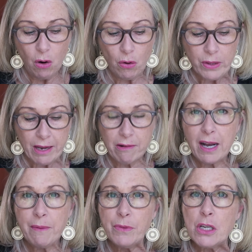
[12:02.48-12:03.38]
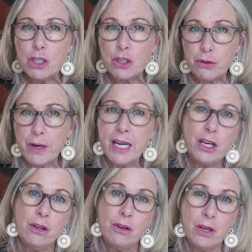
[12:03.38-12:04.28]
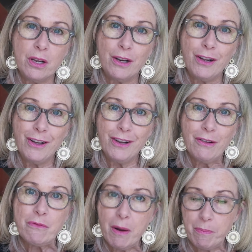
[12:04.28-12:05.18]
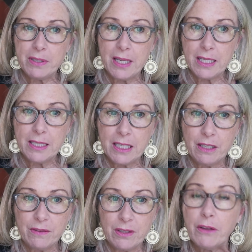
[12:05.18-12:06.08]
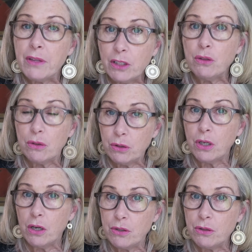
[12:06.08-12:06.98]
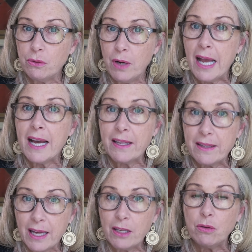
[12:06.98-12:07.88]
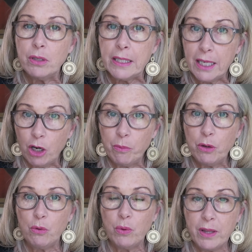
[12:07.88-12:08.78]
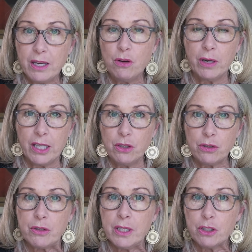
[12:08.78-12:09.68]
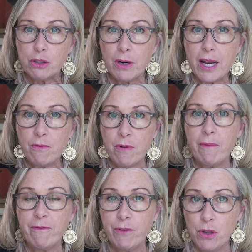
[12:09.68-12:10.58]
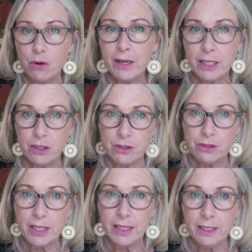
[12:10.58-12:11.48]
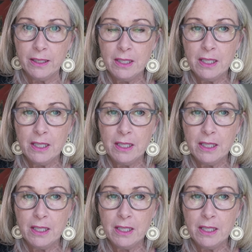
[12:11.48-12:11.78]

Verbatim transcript: Or there are trade union representatives that you could go to and they could help you within your industry, the trade rep for your industry.